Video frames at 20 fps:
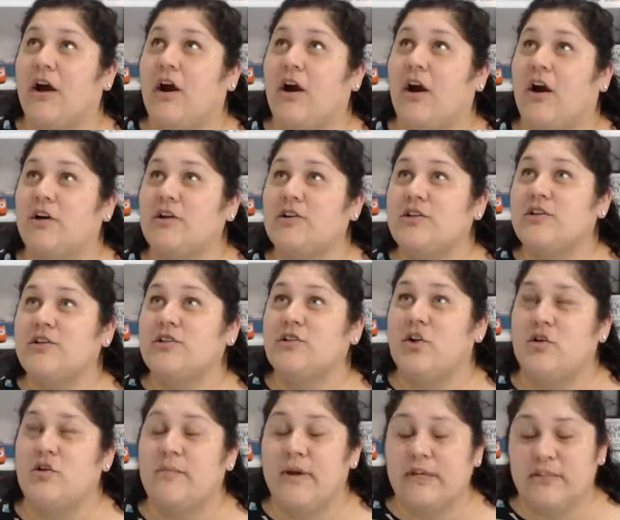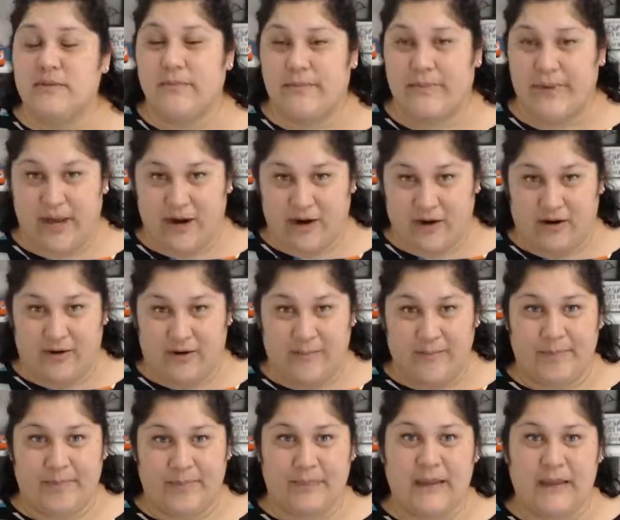are so much better.
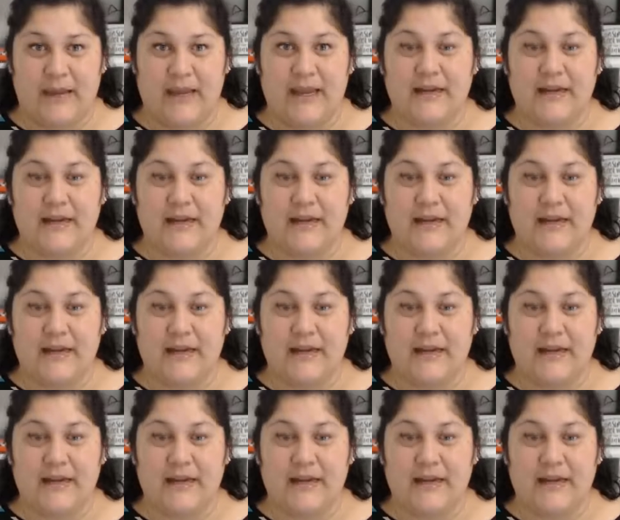Like,